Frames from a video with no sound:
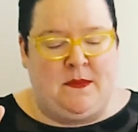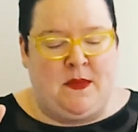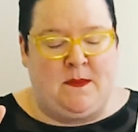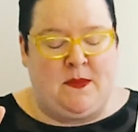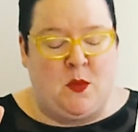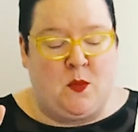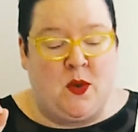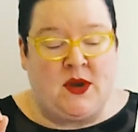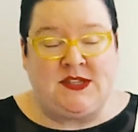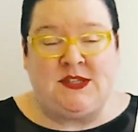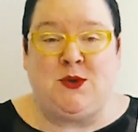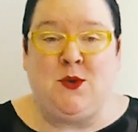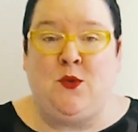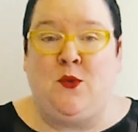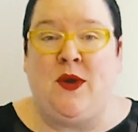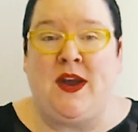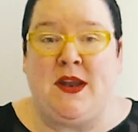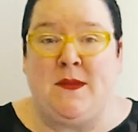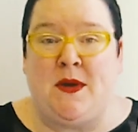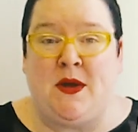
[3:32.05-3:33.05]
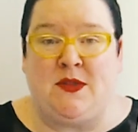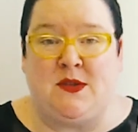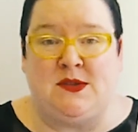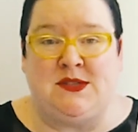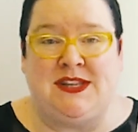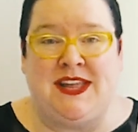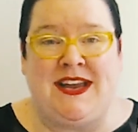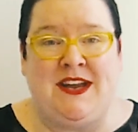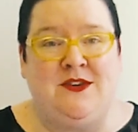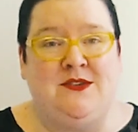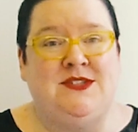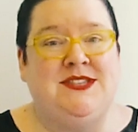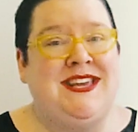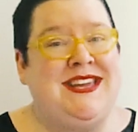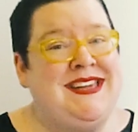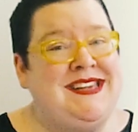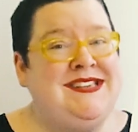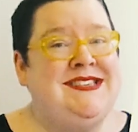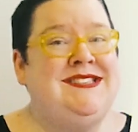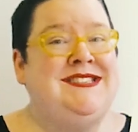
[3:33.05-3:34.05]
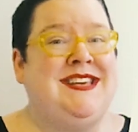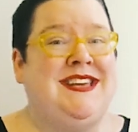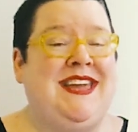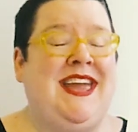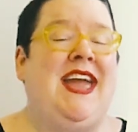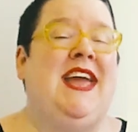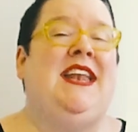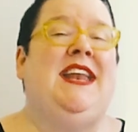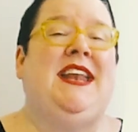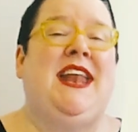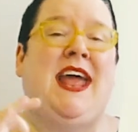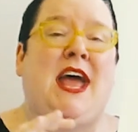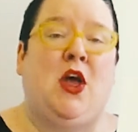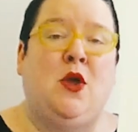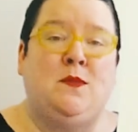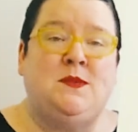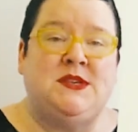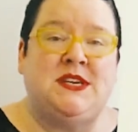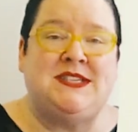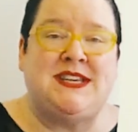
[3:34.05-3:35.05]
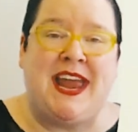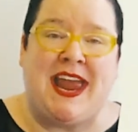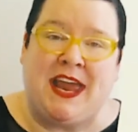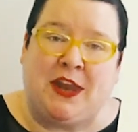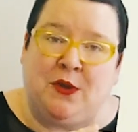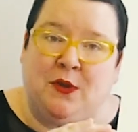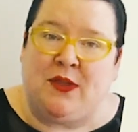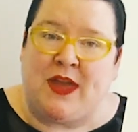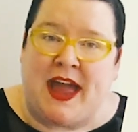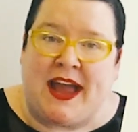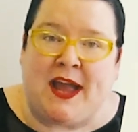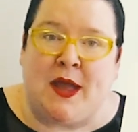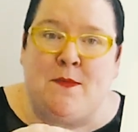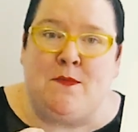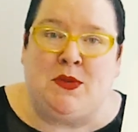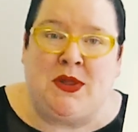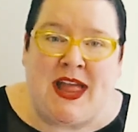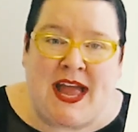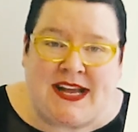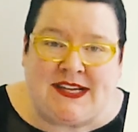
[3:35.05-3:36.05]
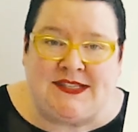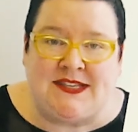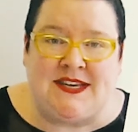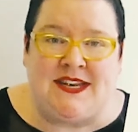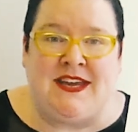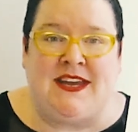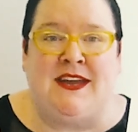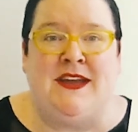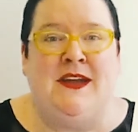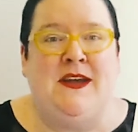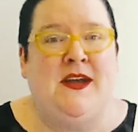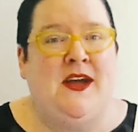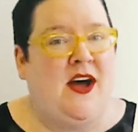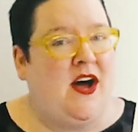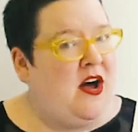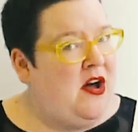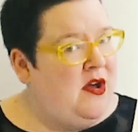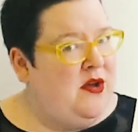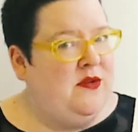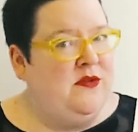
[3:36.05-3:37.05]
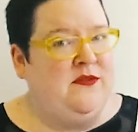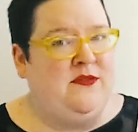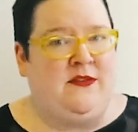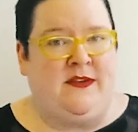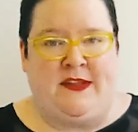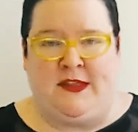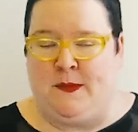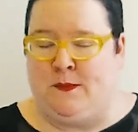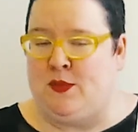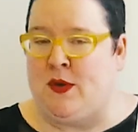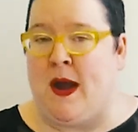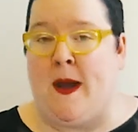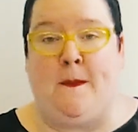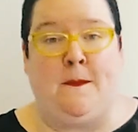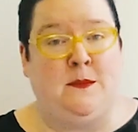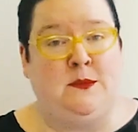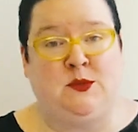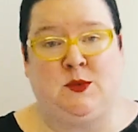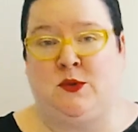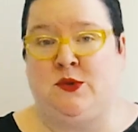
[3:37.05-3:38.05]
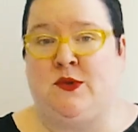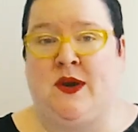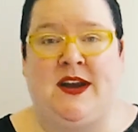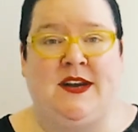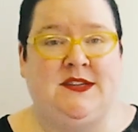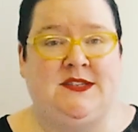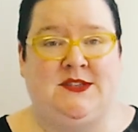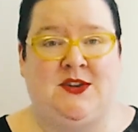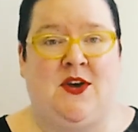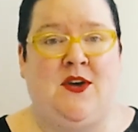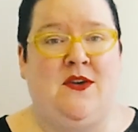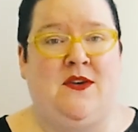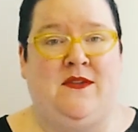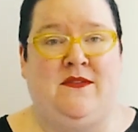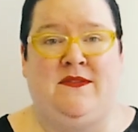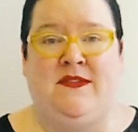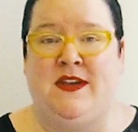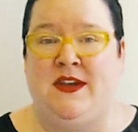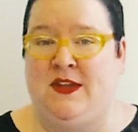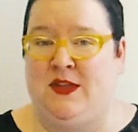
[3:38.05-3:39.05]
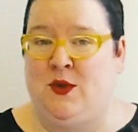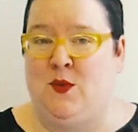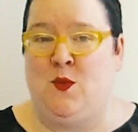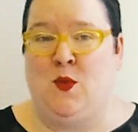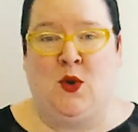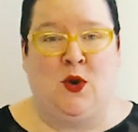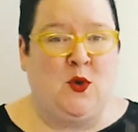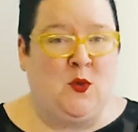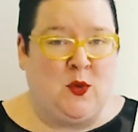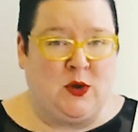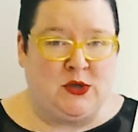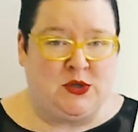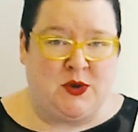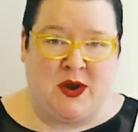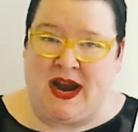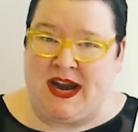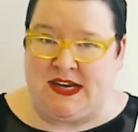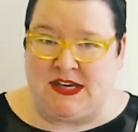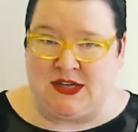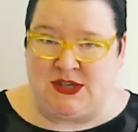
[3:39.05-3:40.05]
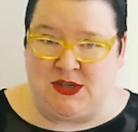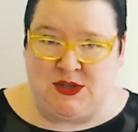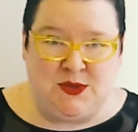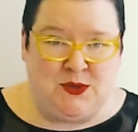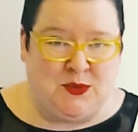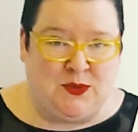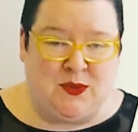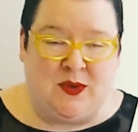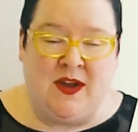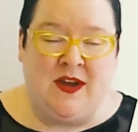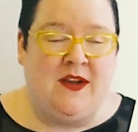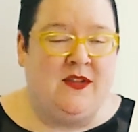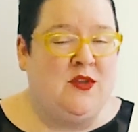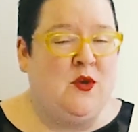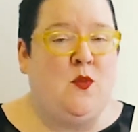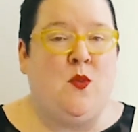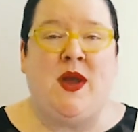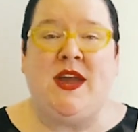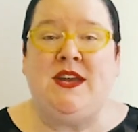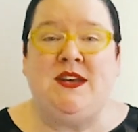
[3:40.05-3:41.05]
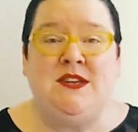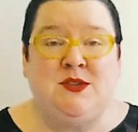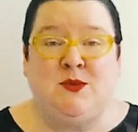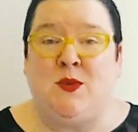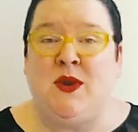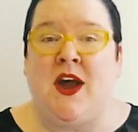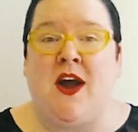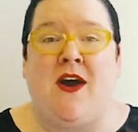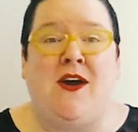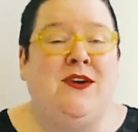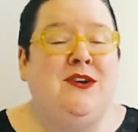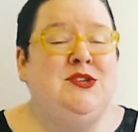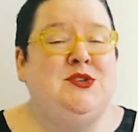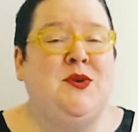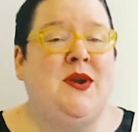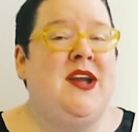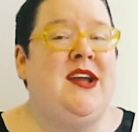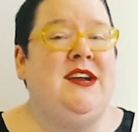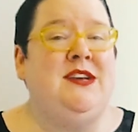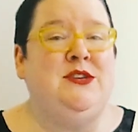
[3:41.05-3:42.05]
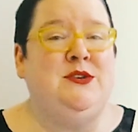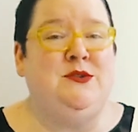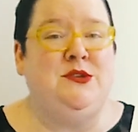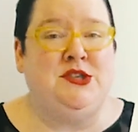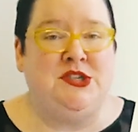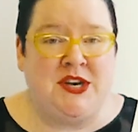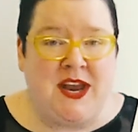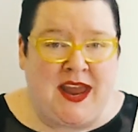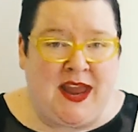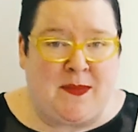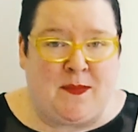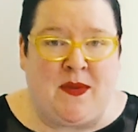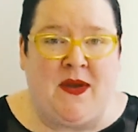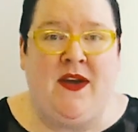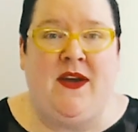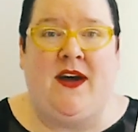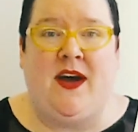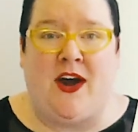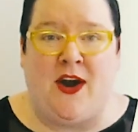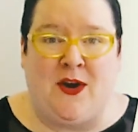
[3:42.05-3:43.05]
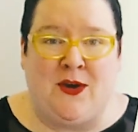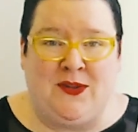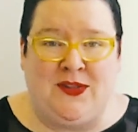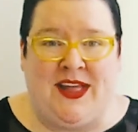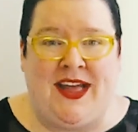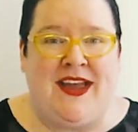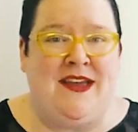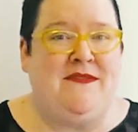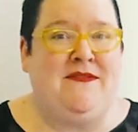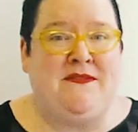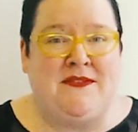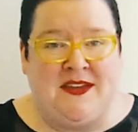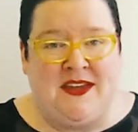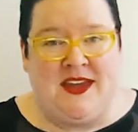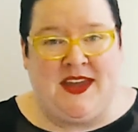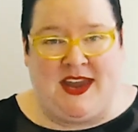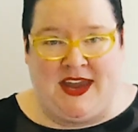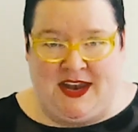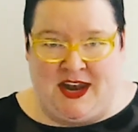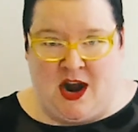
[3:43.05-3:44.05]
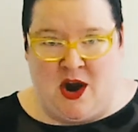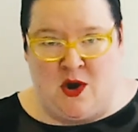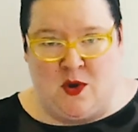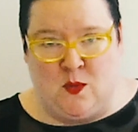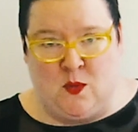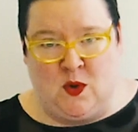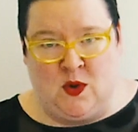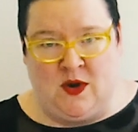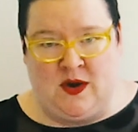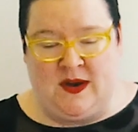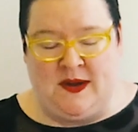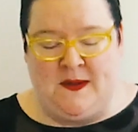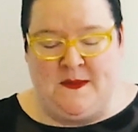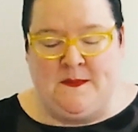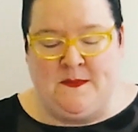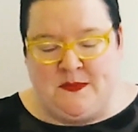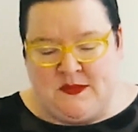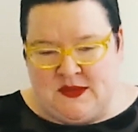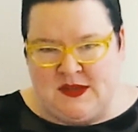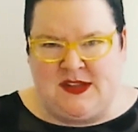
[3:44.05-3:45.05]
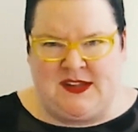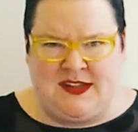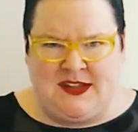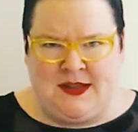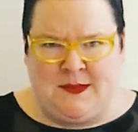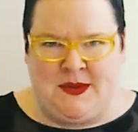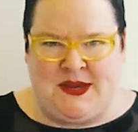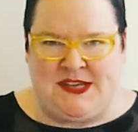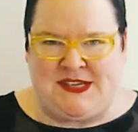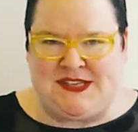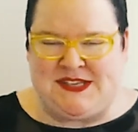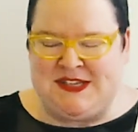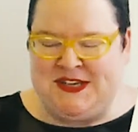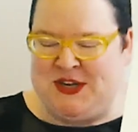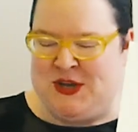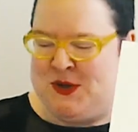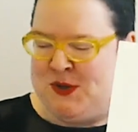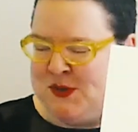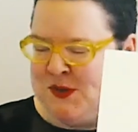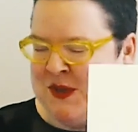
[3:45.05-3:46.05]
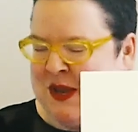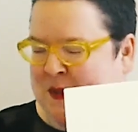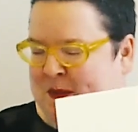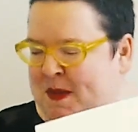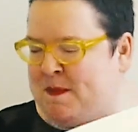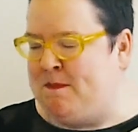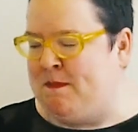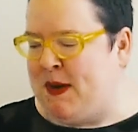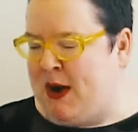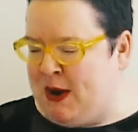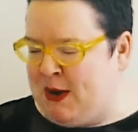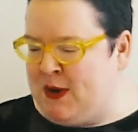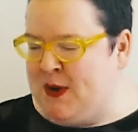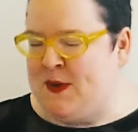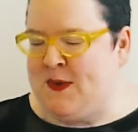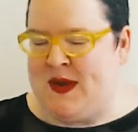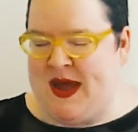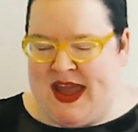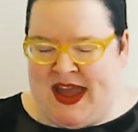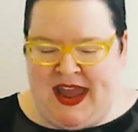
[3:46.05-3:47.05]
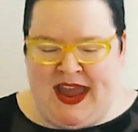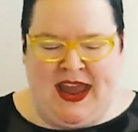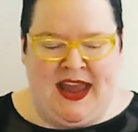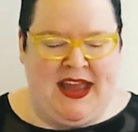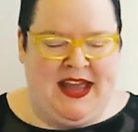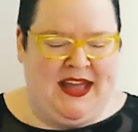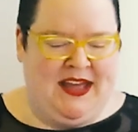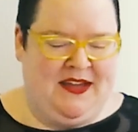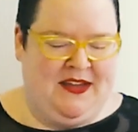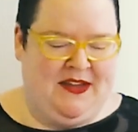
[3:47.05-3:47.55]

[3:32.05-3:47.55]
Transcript: But what's so great about those layers is, again, it helps us handle that complexity of the problems we're trying to solve, the work we're trying to do, the ways we are trying to shape our life and our work. Let me borrow a